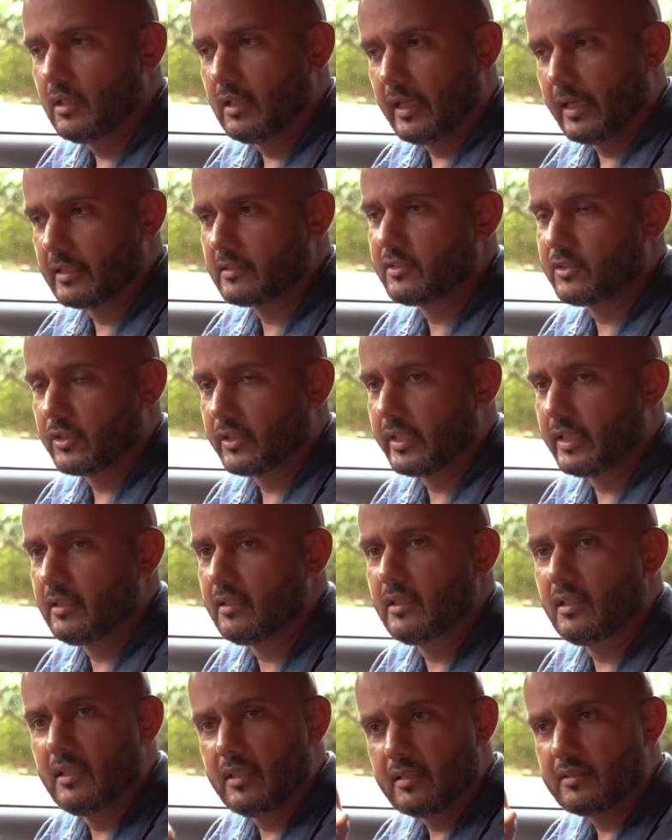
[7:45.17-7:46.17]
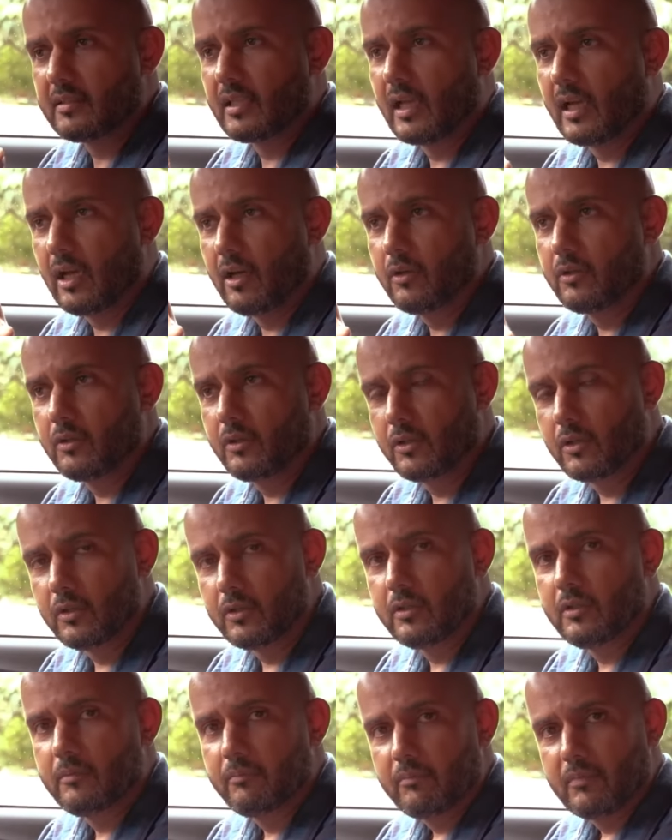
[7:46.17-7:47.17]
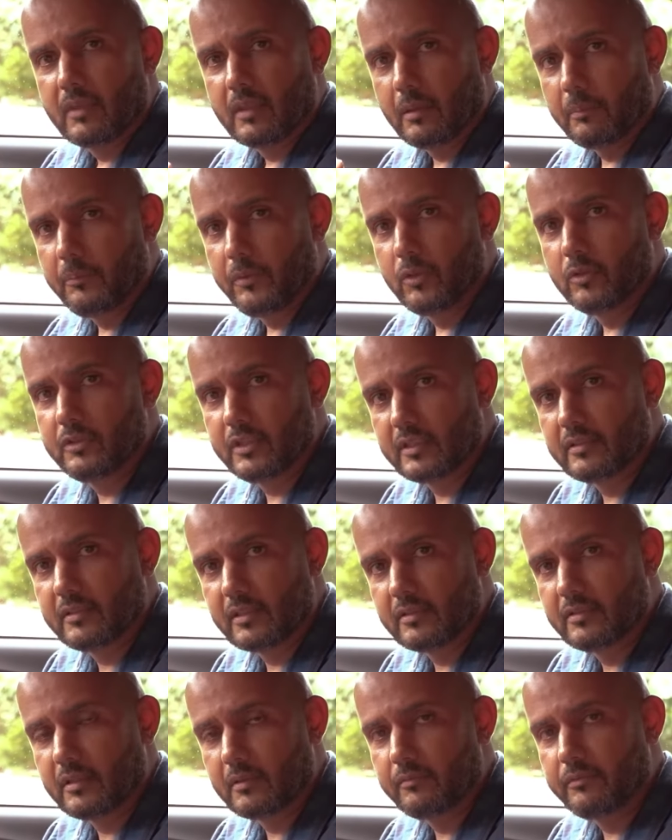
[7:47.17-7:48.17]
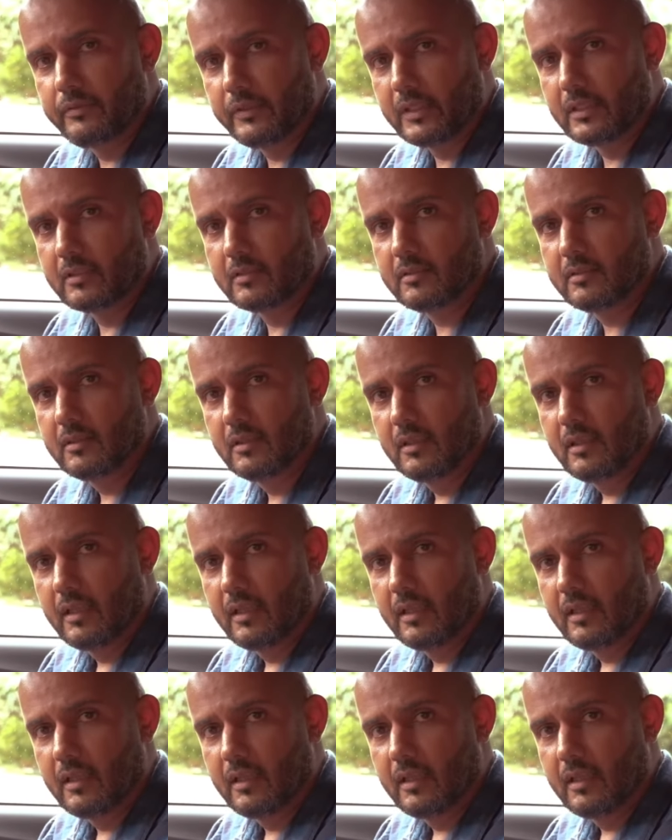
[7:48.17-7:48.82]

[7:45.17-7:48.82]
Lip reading: X-Terrain is how good the music system feels,